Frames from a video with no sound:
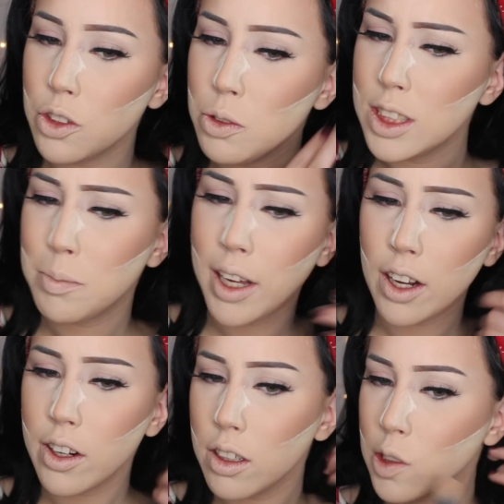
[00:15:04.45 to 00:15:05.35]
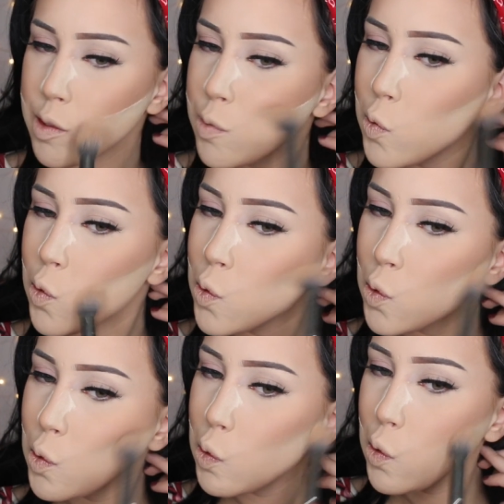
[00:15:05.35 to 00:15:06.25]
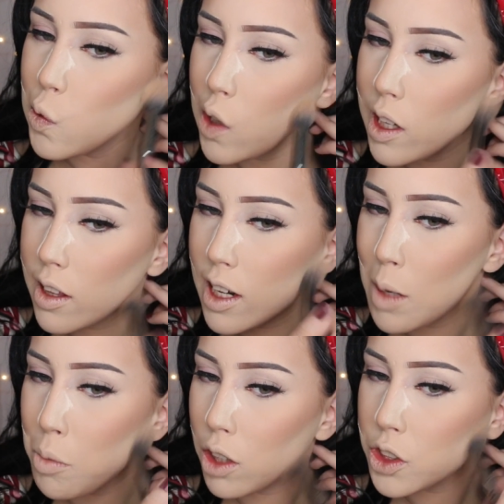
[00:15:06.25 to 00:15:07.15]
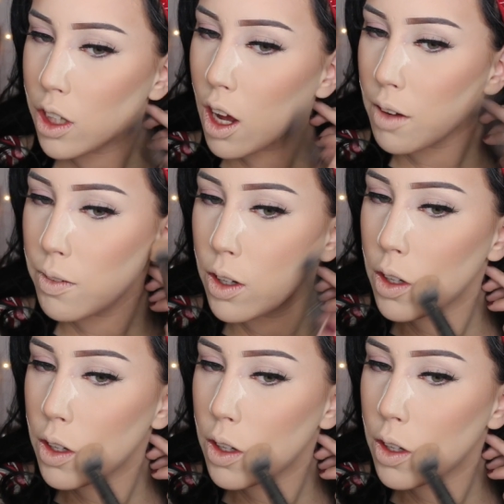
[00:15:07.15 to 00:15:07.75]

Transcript: Oh, it's my hair. And then I brush it off.